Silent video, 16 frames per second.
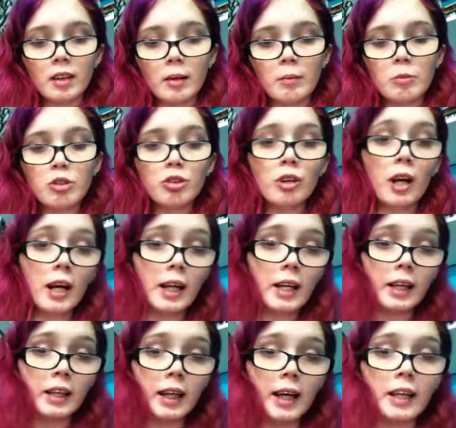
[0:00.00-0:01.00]
I'm
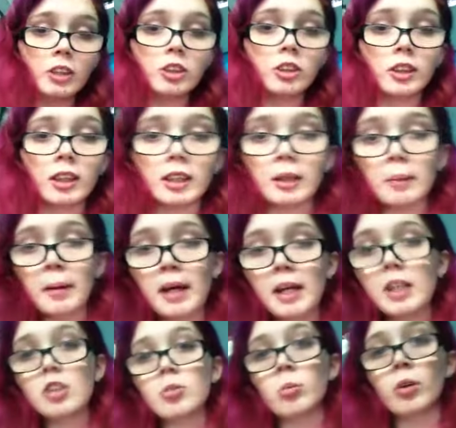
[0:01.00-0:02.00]
trying to actually get the
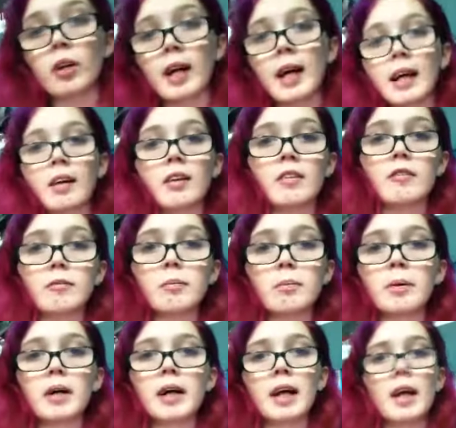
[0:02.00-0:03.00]
page more active,
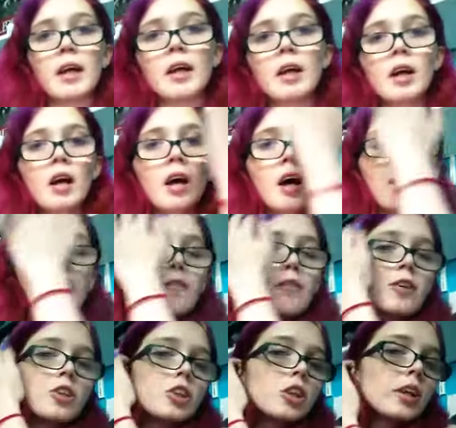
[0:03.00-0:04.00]
but
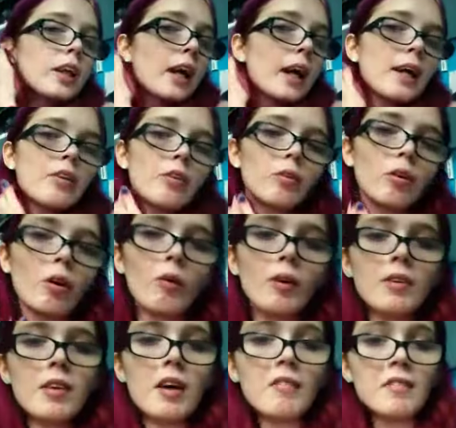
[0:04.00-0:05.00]
Unfortunately, I don't
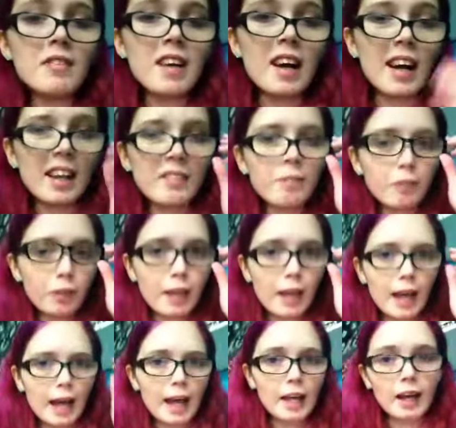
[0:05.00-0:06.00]
always have the time for
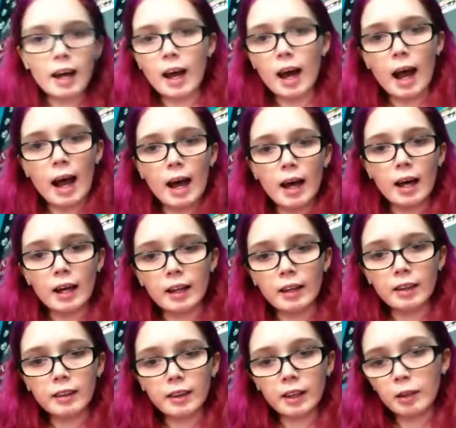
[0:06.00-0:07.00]
that. Uh,
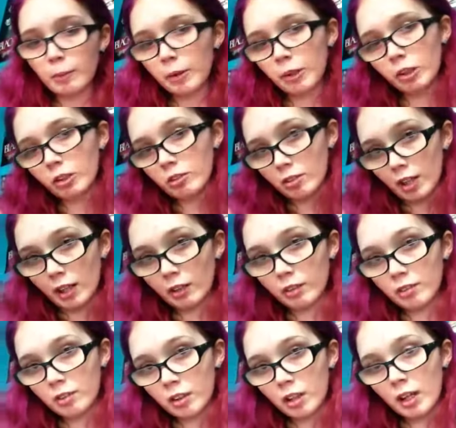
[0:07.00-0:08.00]
their computer
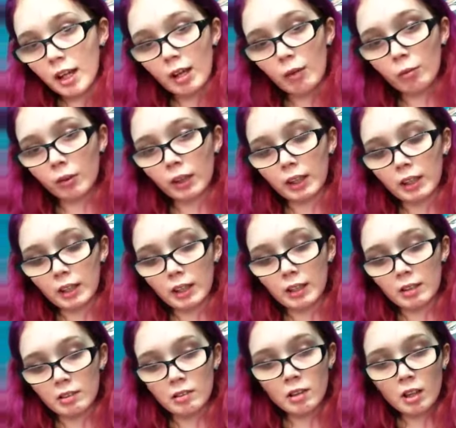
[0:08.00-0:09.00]
sucks. It really
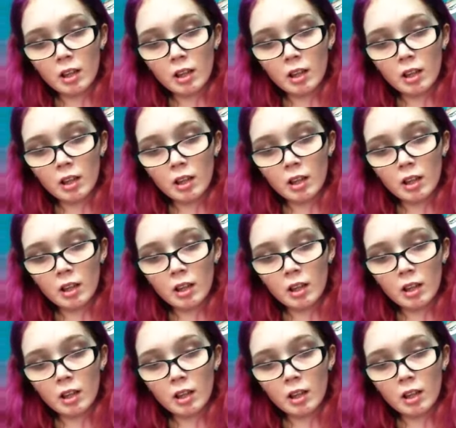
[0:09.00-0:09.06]
does.